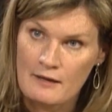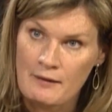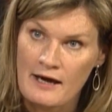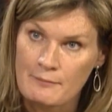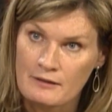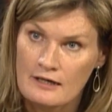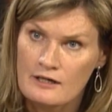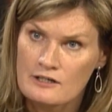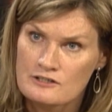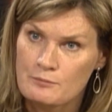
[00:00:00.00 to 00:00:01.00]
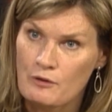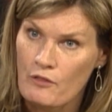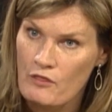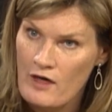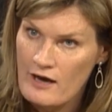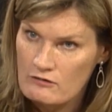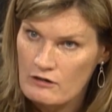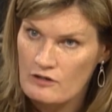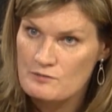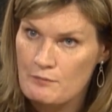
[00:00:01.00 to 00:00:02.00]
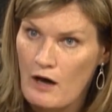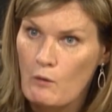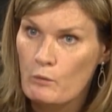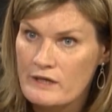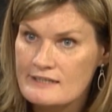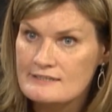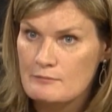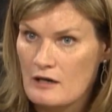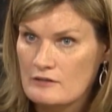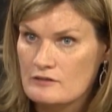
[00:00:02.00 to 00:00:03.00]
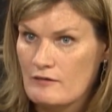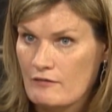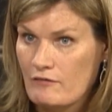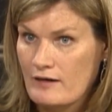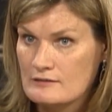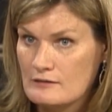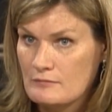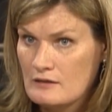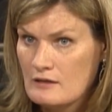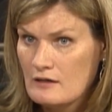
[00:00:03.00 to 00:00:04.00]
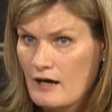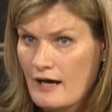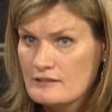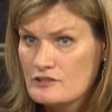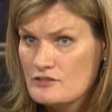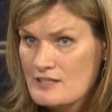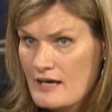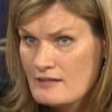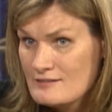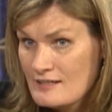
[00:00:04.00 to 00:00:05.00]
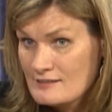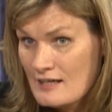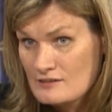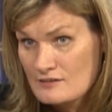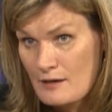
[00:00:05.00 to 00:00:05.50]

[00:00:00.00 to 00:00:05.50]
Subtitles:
paper to put their cross by "We demand a referendum." And as you say, 6 out of 10